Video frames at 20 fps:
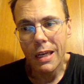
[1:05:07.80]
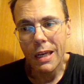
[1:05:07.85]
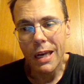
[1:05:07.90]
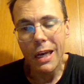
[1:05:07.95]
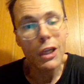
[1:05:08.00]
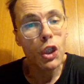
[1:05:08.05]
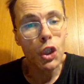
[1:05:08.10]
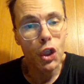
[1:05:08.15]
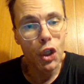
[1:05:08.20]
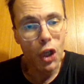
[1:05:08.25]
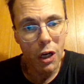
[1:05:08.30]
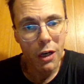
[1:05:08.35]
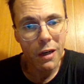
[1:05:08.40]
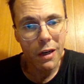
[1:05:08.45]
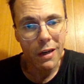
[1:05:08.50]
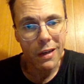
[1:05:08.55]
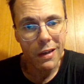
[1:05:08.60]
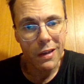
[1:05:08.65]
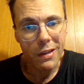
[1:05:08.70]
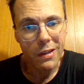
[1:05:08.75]
a
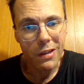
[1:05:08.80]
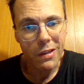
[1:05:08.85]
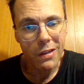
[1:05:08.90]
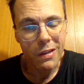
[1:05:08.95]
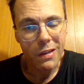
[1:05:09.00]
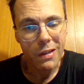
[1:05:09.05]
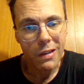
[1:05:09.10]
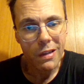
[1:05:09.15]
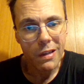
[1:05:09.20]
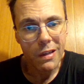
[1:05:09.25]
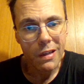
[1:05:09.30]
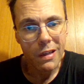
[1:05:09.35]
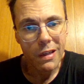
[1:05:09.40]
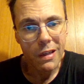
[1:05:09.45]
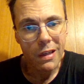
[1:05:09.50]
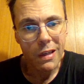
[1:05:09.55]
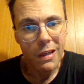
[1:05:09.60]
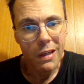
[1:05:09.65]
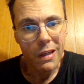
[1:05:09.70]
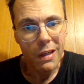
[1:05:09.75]
journalist
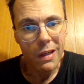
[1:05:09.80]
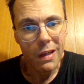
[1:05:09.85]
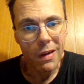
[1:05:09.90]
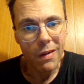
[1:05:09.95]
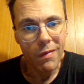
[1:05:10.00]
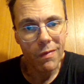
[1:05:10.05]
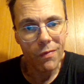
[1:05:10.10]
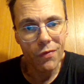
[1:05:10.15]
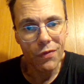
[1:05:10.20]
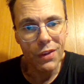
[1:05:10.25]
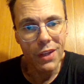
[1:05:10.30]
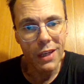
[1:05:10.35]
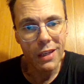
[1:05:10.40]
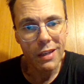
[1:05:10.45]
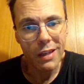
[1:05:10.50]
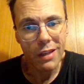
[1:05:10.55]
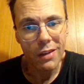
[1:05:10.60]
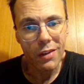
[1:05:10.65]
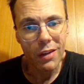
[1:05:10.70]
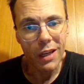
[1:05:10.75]

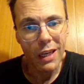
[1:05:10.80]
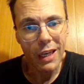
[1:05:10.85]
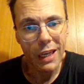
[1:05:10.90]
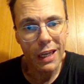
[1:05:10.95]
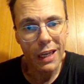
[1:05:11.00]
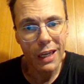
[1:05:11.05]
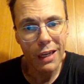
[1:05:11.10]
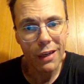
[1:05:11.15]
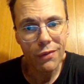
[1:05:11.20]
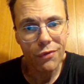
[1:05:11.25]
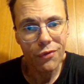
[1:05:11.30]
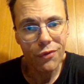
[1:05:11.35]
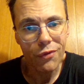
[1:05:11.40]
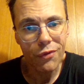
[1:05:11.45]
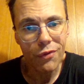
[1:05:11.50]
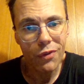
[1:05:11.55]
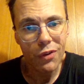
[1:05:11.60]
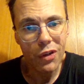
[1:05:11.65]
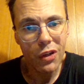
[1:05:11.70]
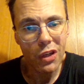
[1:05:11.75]
that have
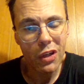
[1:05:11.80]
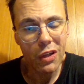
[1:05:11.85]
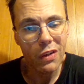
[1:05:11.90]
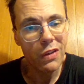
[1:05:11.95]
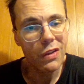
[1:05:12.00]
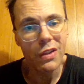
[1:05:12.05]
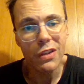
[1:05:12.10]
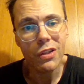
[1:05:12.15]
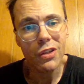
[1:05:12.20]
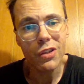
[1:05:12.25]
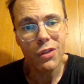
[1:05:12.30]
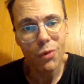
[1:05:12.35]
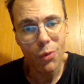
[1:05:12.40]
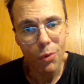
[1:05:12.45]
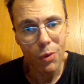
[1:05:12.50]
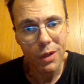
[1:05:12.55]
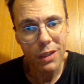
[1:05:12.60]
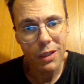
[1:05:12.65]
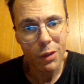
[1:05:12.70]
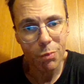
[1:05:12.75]
uh, the
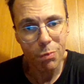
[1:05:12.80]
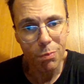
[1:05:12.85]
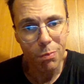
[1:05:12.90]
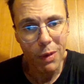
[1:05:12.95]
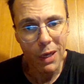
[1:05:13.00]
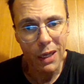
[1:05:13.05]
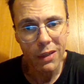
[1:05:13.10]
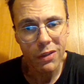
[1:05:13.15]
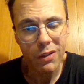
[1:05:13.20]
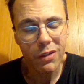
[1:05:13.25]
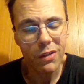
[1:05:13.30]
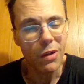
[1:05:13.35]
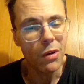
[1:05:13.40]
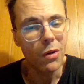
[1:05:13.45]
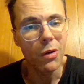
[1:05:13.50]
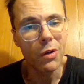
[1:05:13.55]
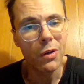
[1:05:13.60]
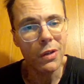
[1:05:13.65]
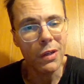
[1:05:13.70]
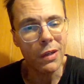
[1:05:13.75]
stories based
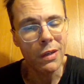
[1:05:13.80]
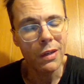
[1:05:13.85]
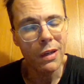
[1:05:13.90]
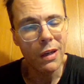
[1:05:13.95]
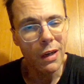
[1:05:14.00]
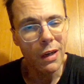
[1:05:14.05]
on